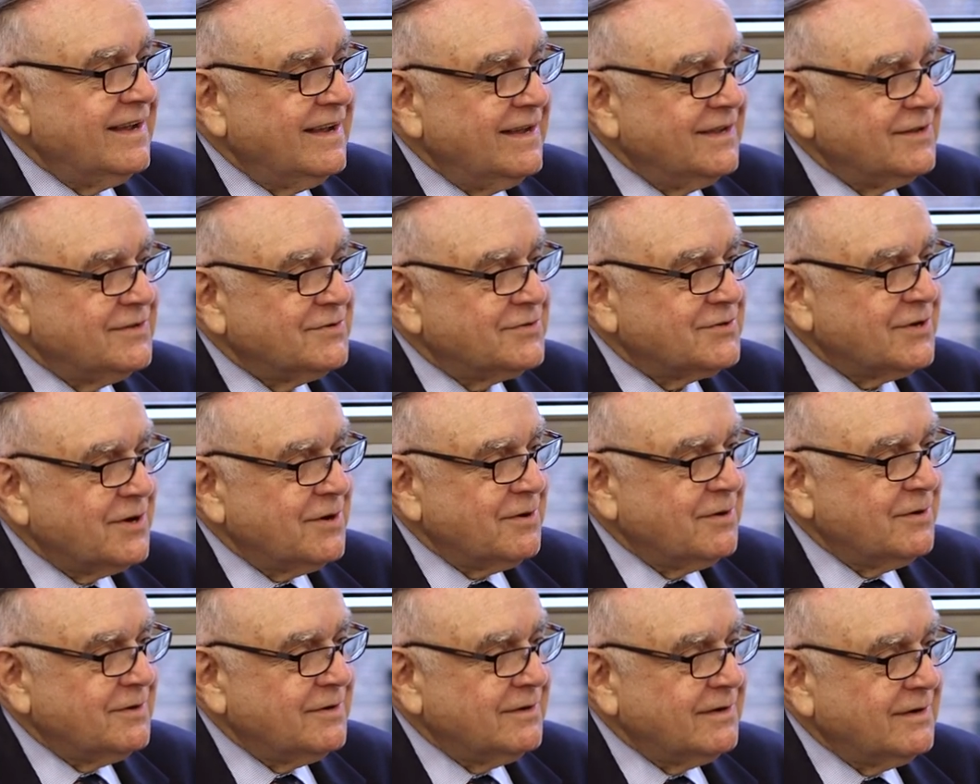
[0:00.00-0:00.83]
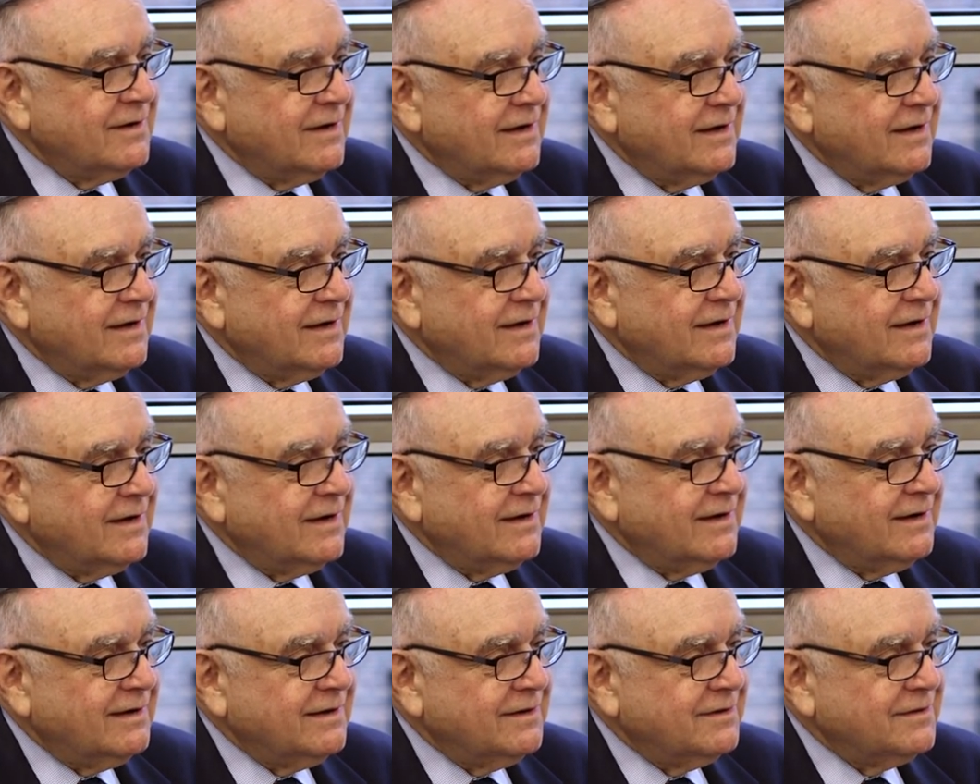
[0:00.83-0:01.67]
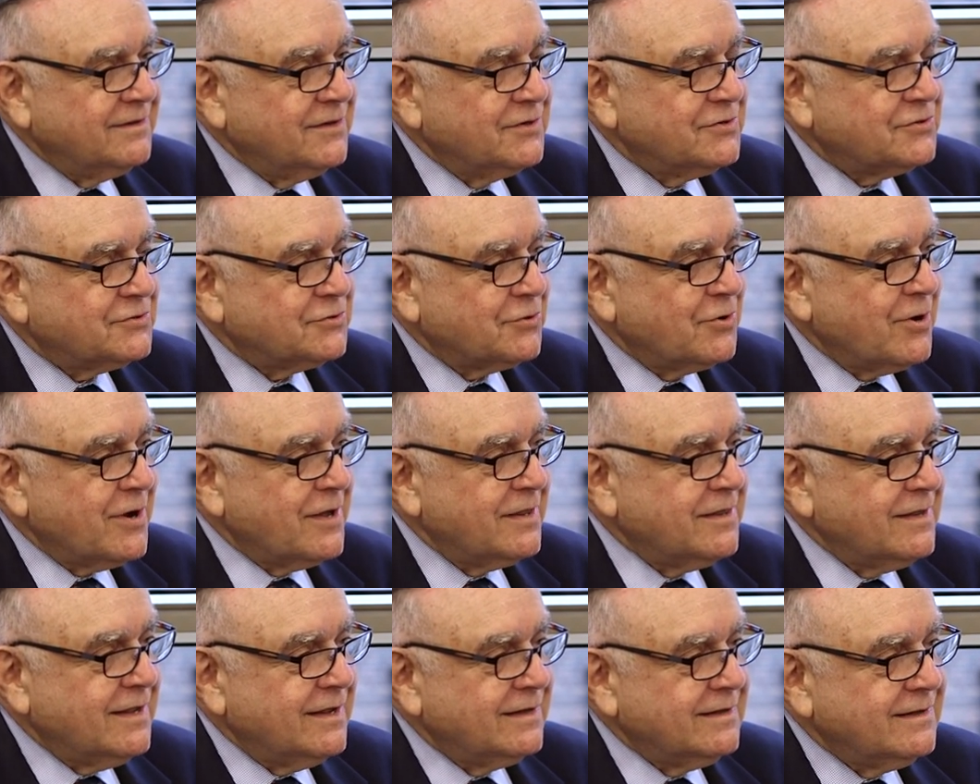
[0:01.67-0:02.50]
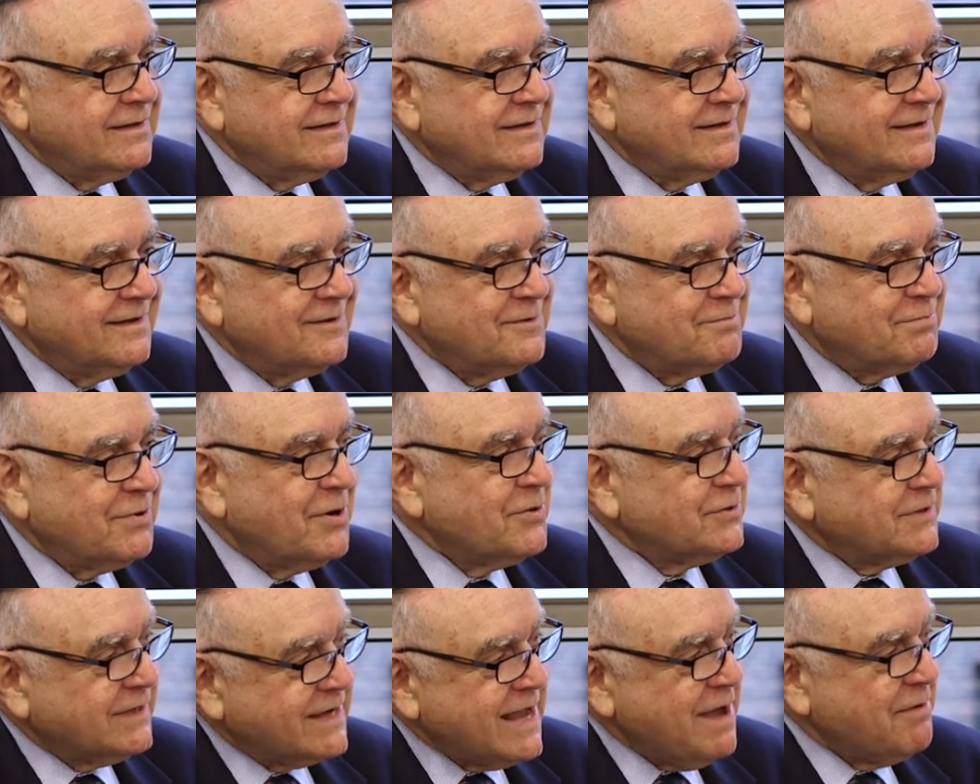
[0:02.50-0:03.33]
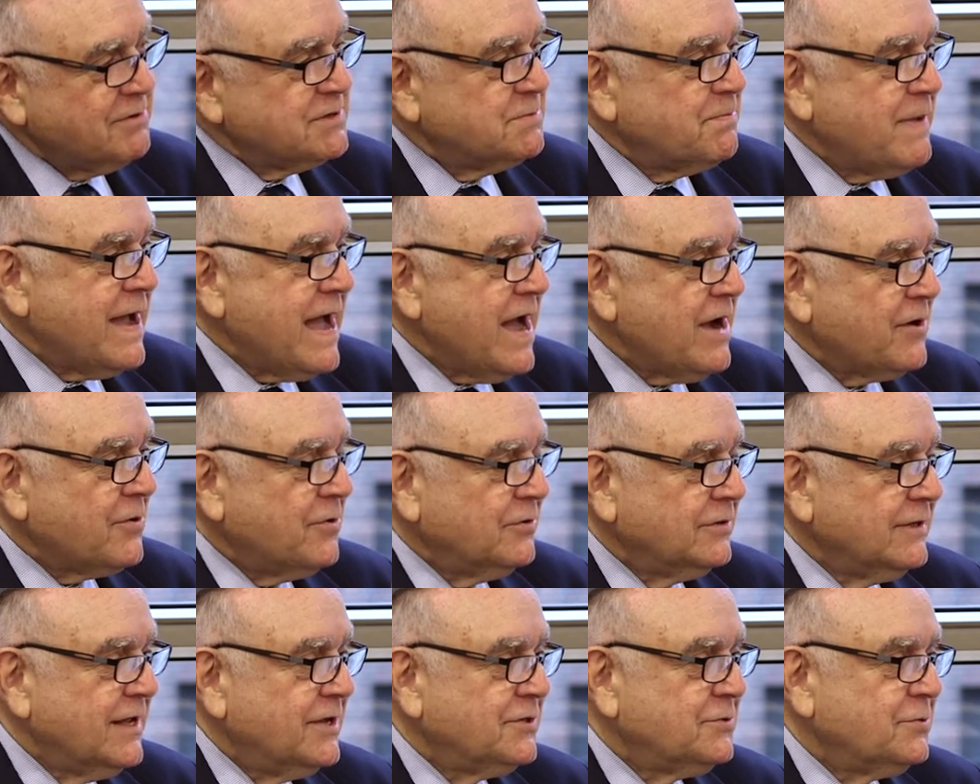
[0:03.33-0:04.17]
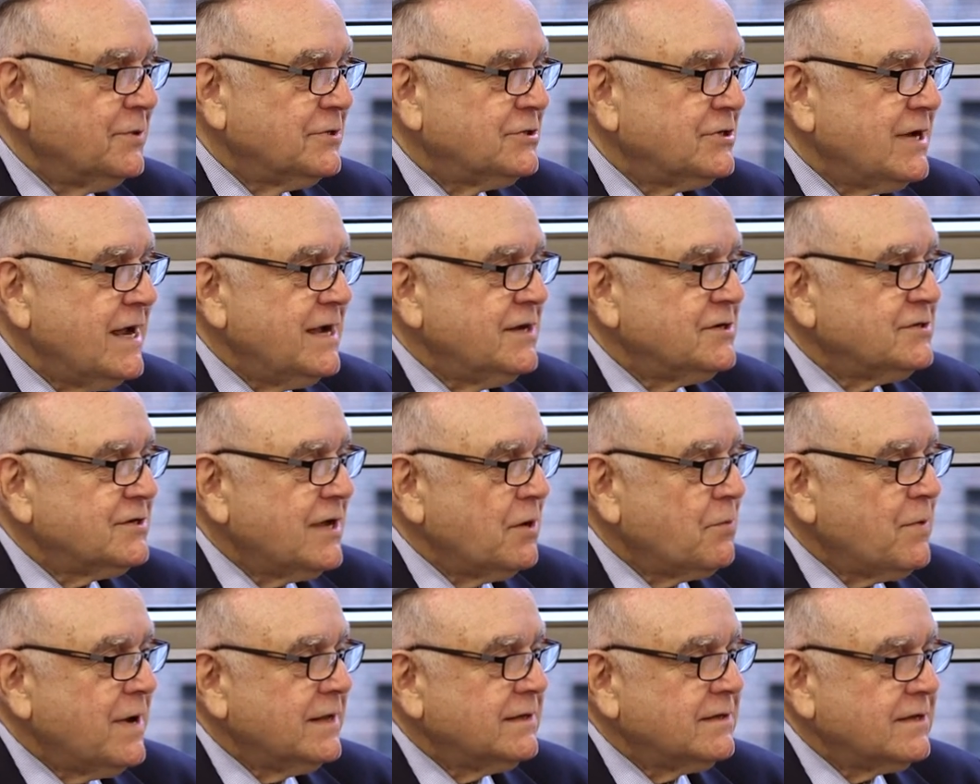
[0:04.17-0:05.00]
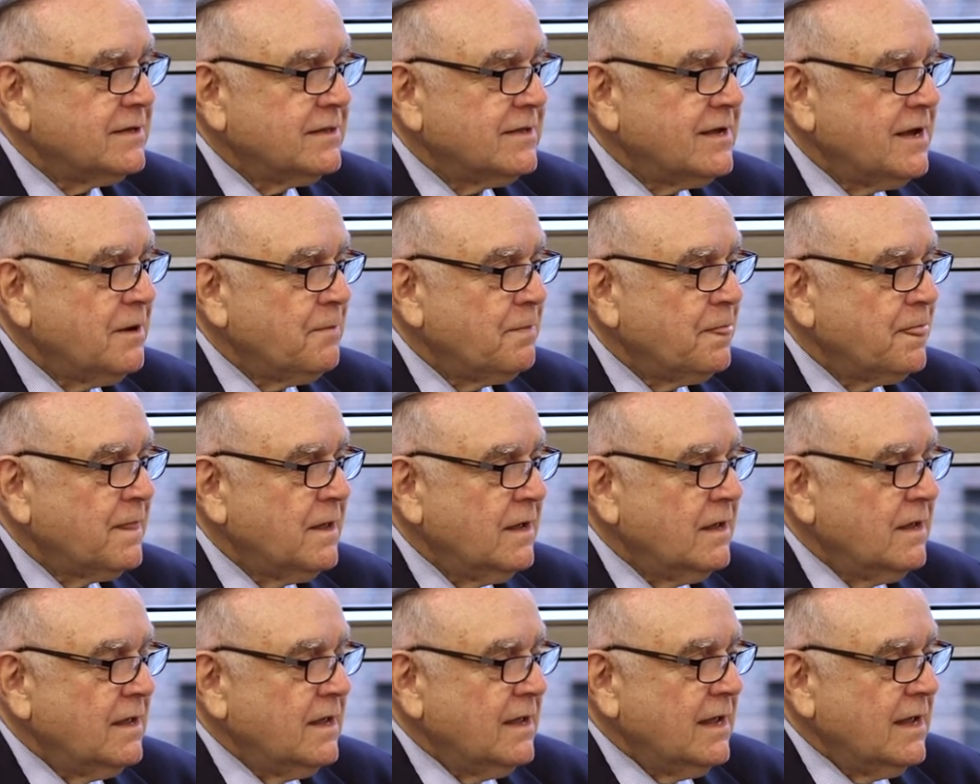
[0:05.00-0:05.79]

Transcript: And so uh, the straw that uh, broke the camel's back or led to a change, I went to them.